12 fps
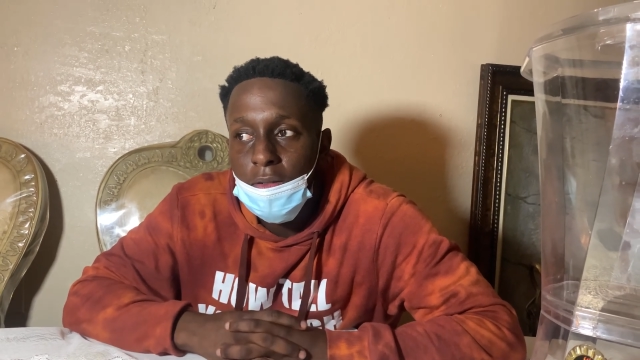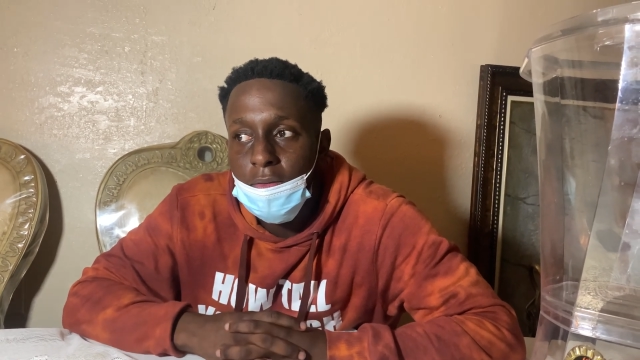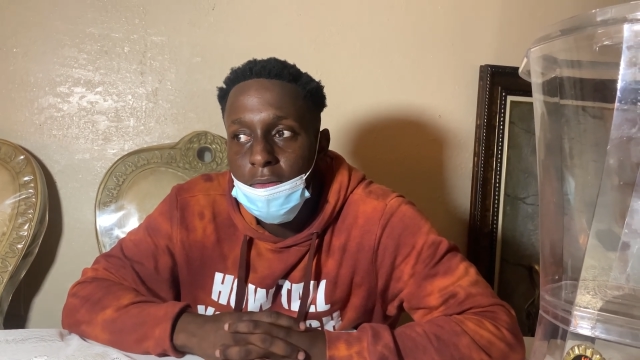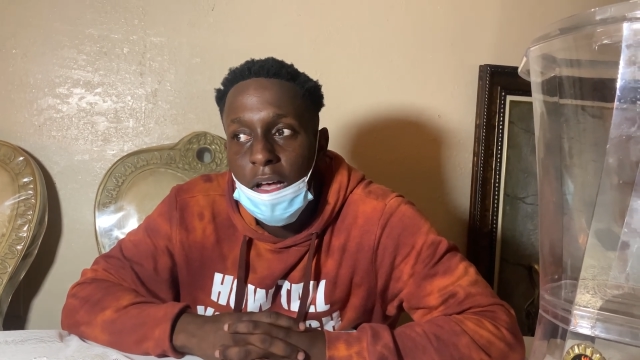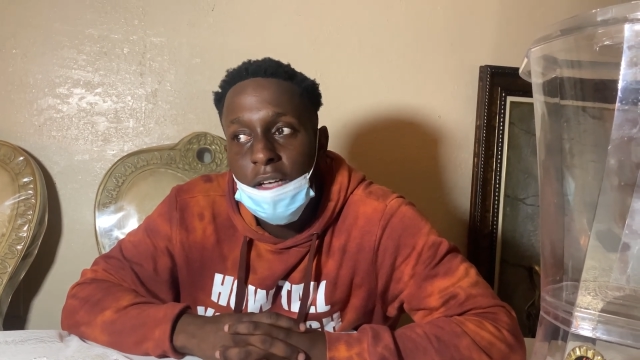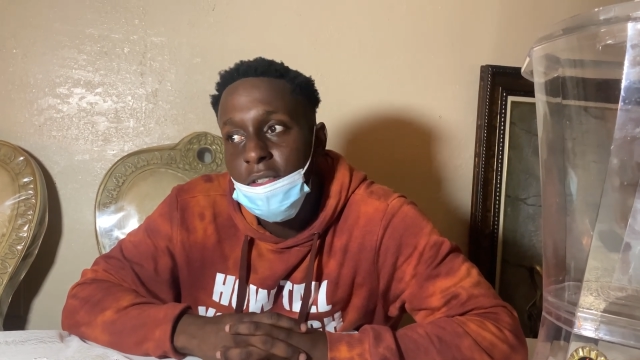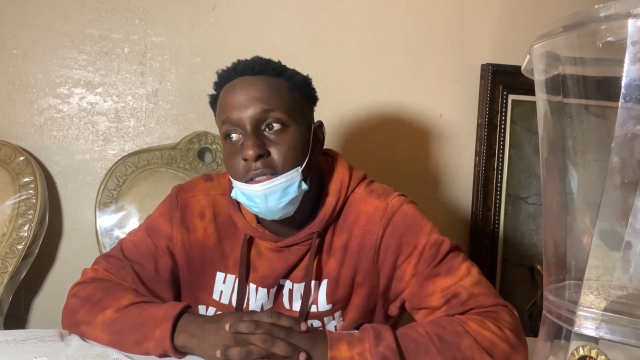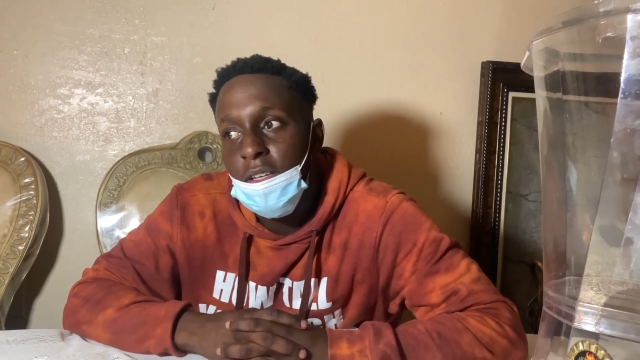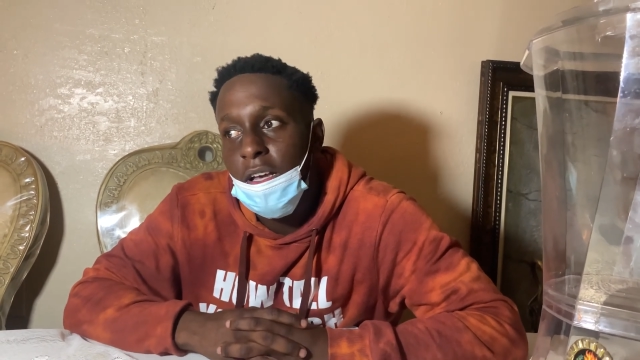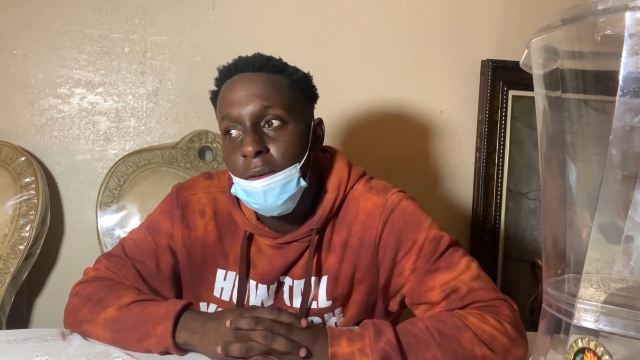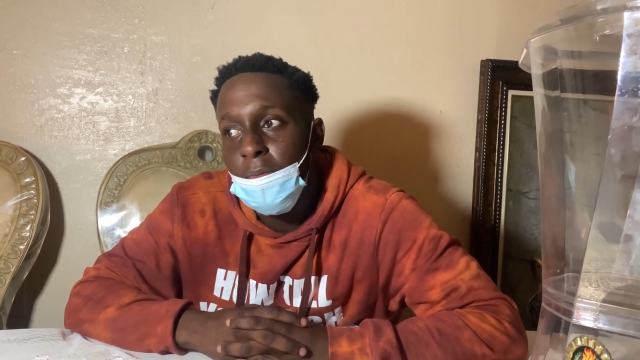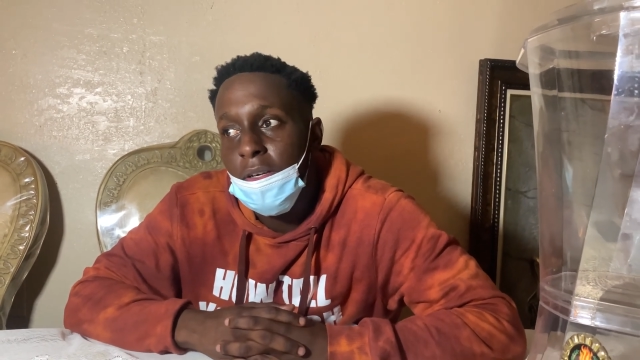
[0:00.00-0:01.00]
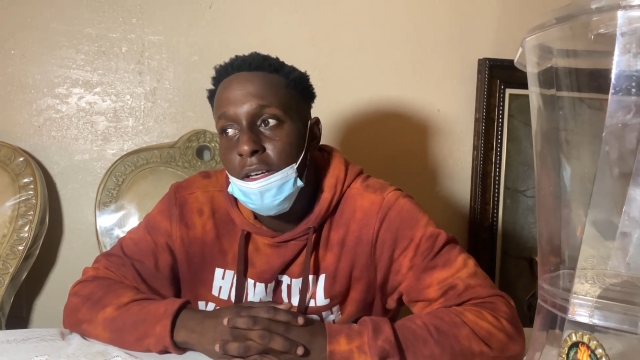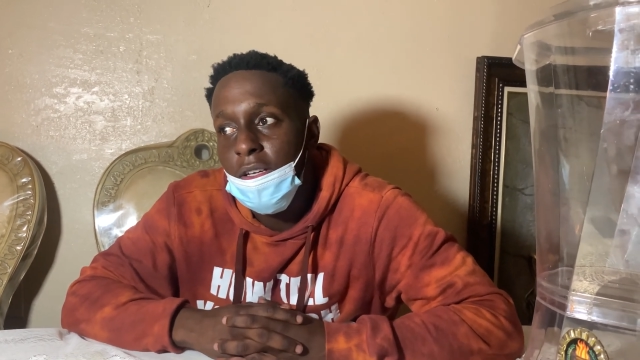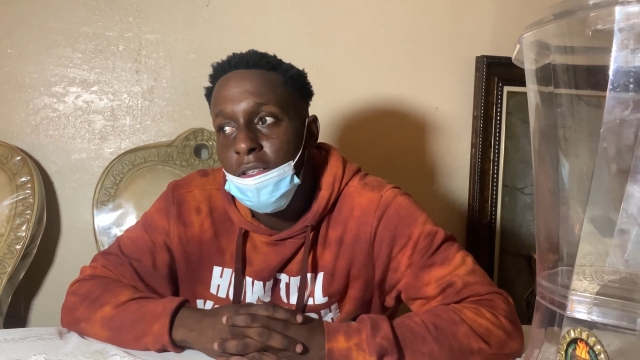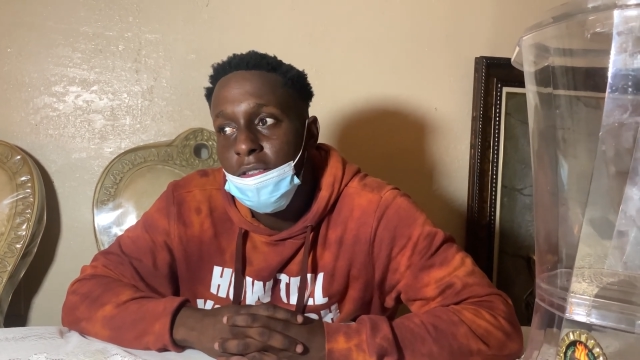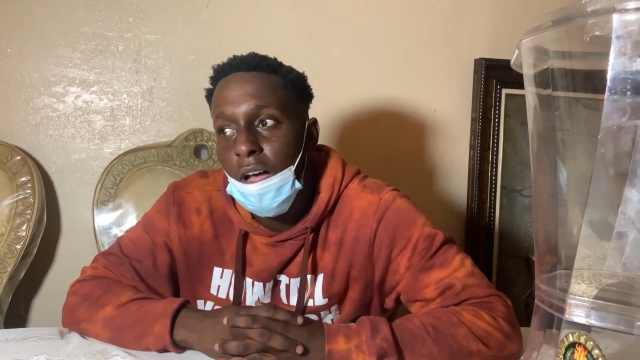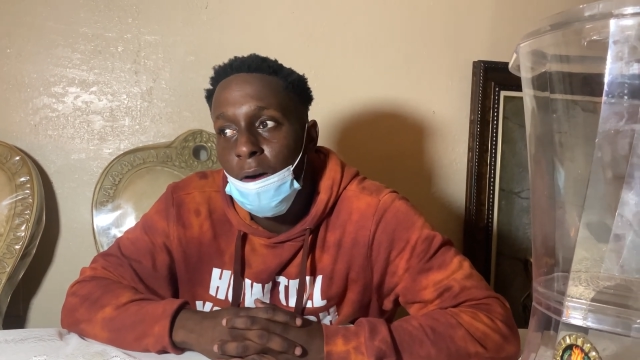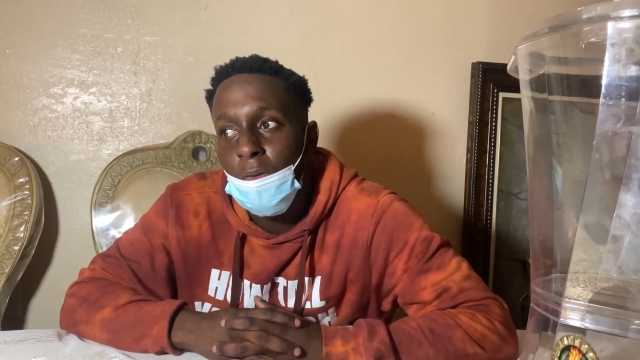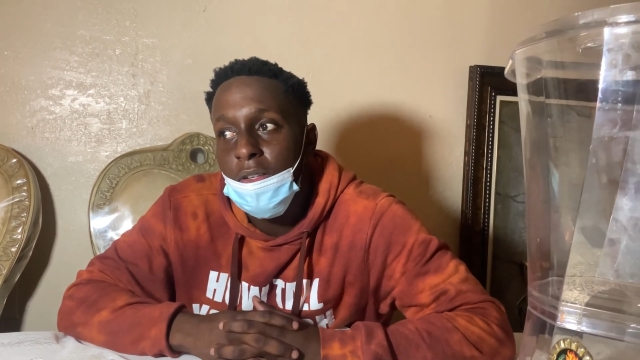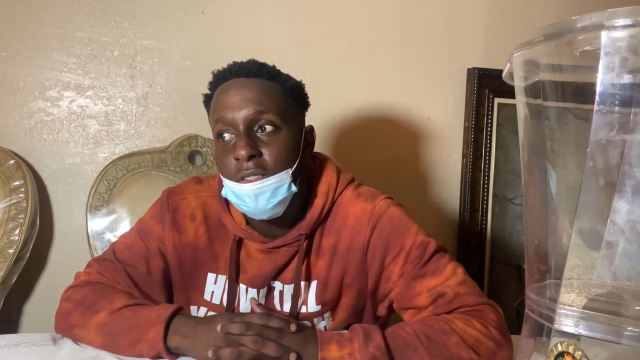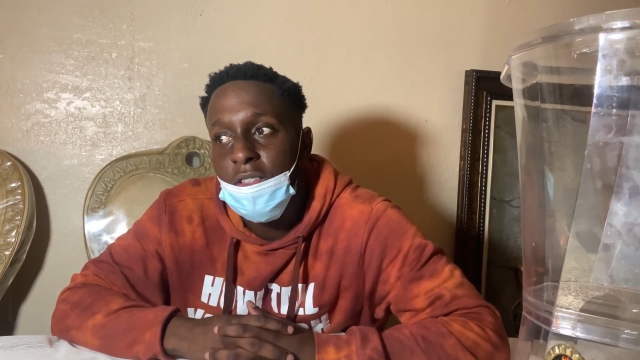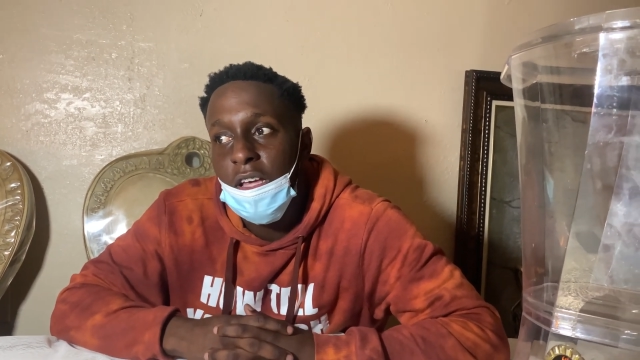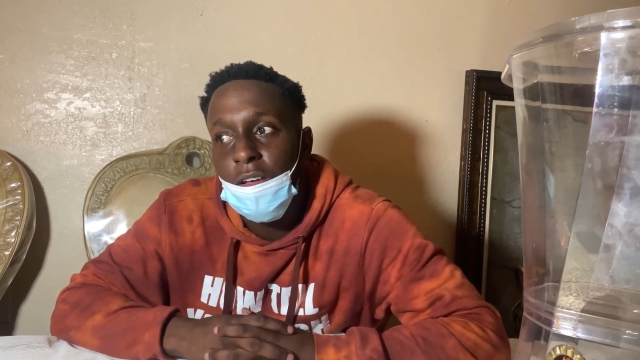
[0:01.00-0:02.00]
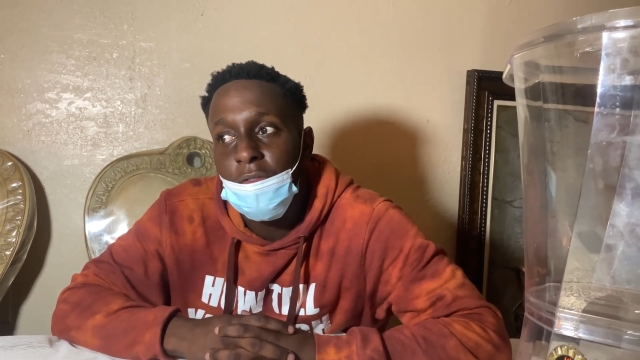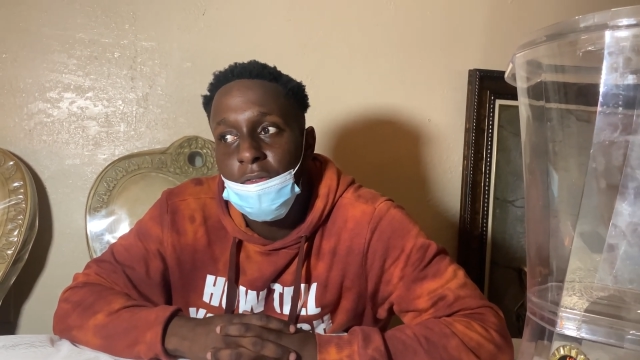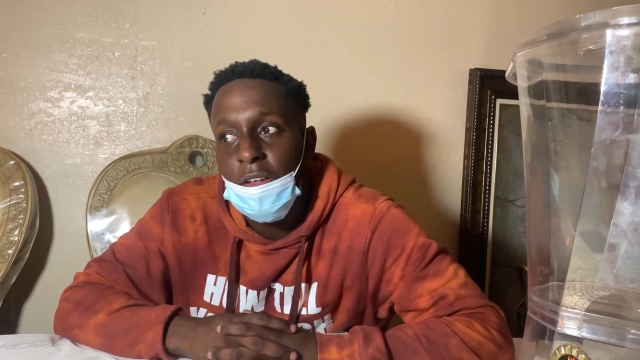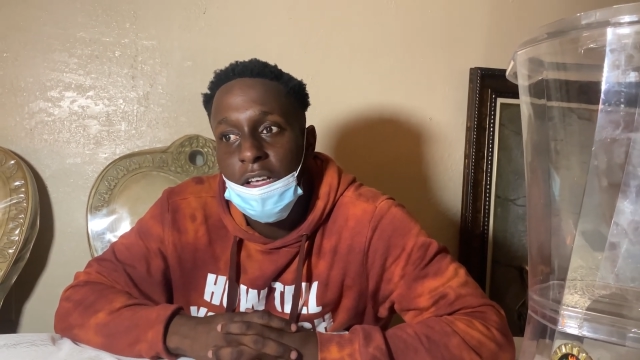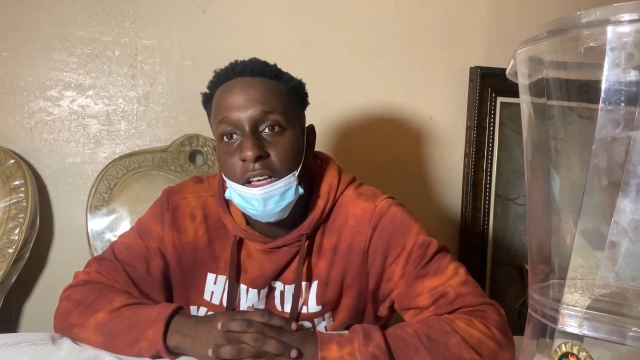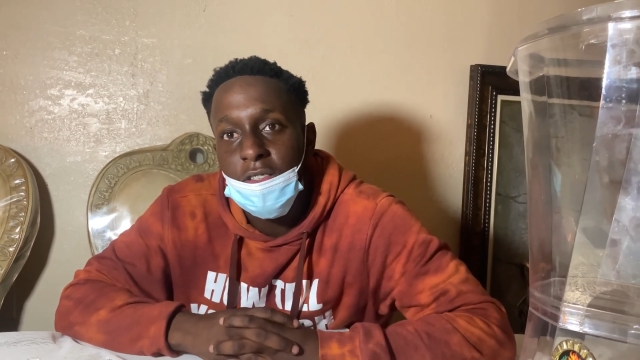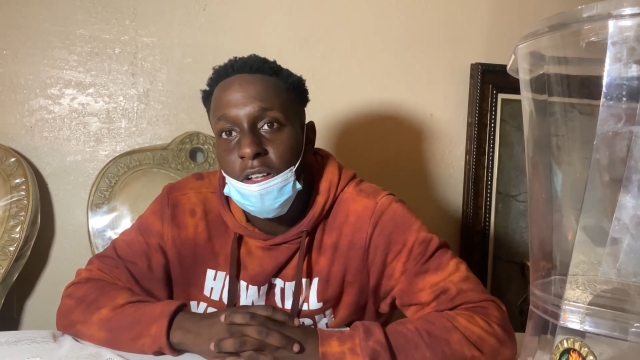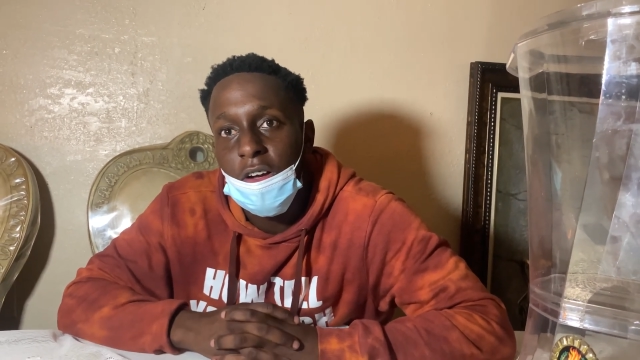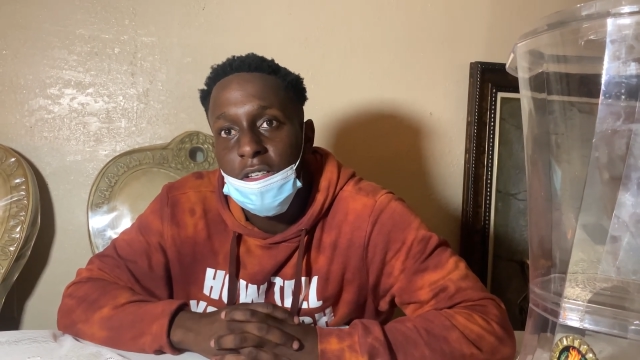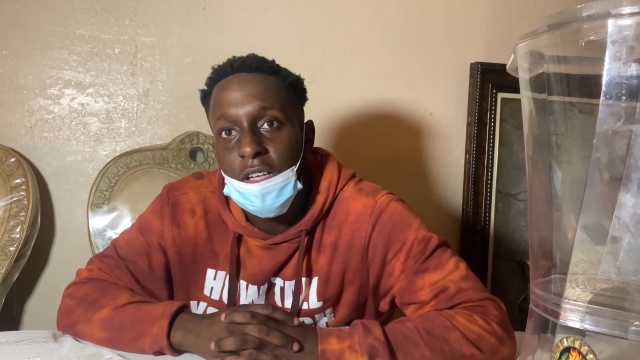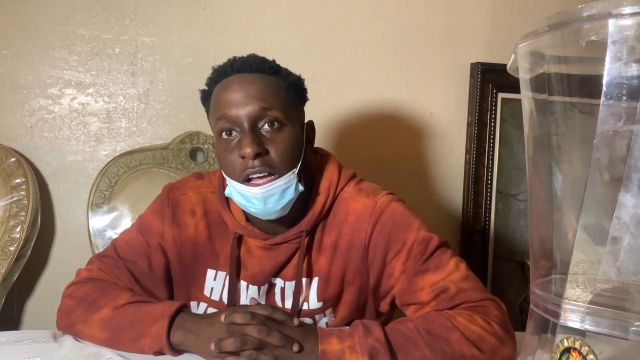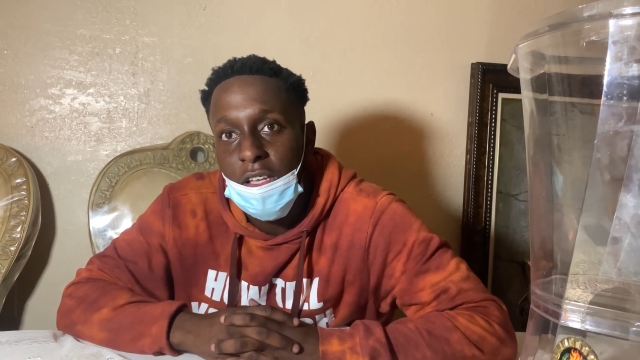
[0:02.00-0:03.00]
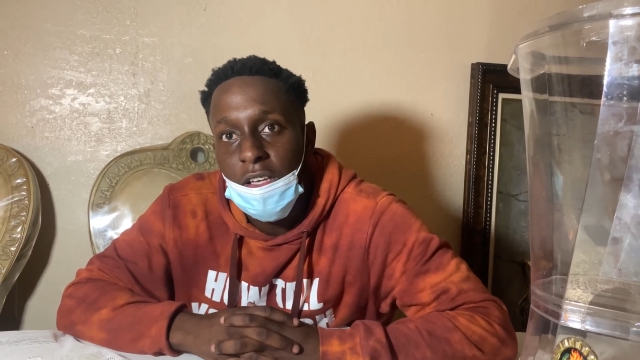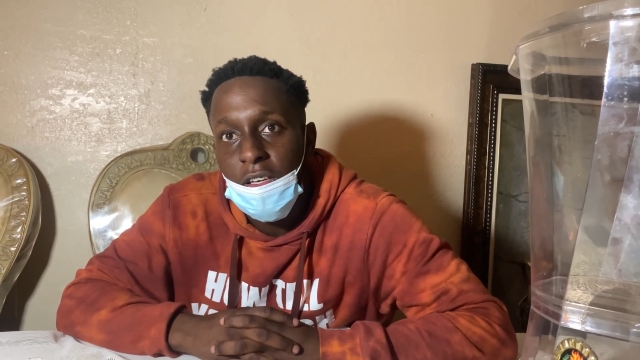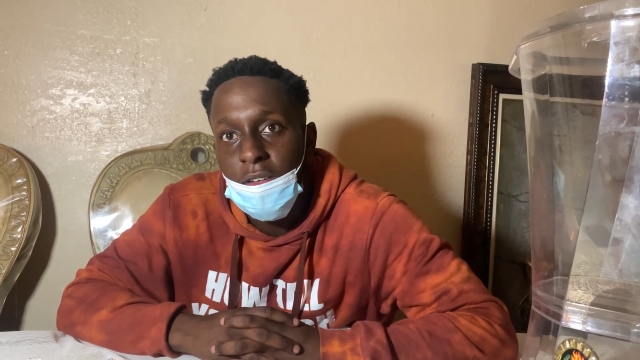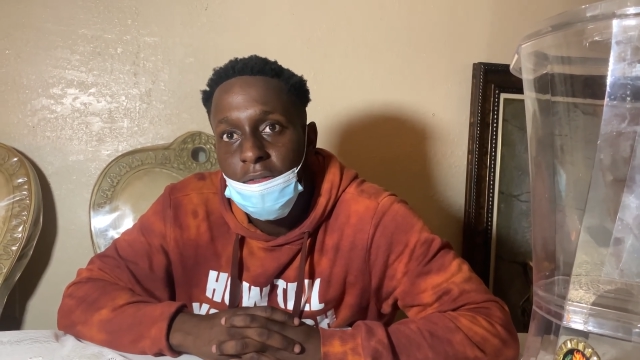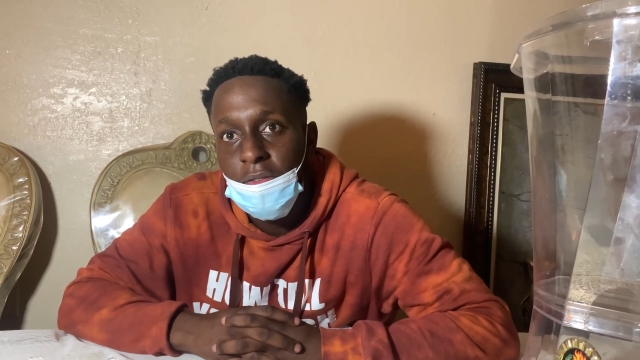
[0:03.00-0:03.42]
That's a shame because I want to stay in Philly as long as I leave.